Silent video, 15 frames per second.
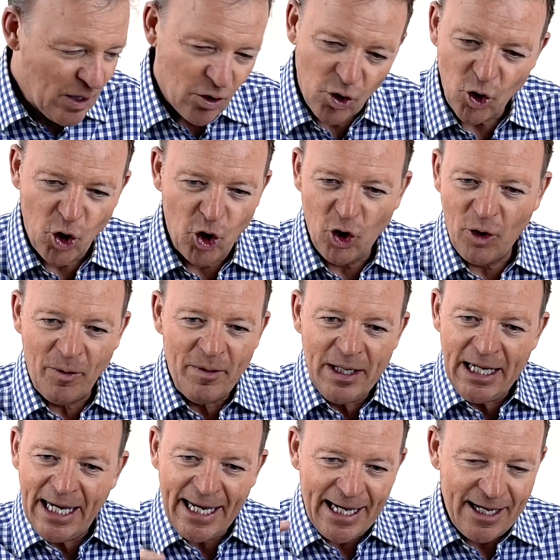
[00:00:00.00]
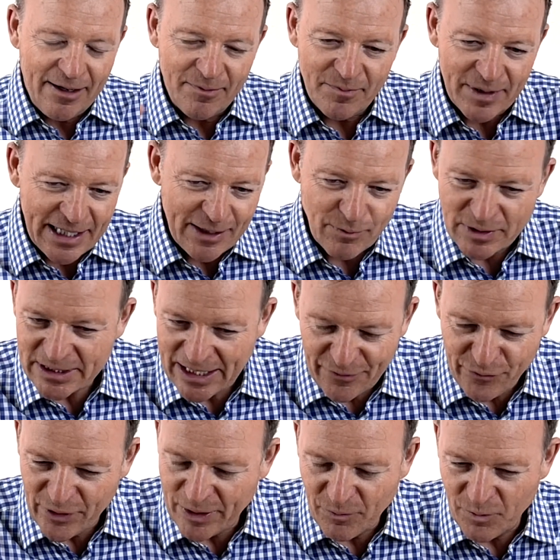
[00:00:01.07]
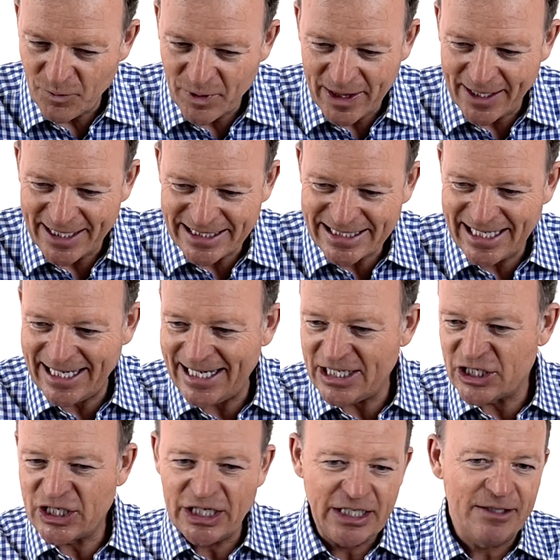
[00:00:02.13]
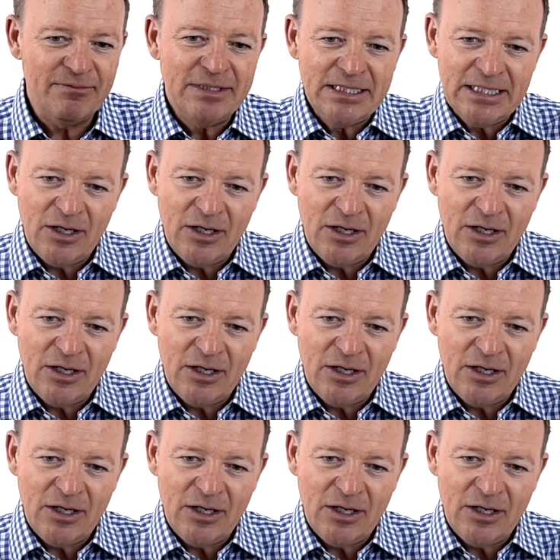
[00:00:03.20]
or he was suffering with isolation,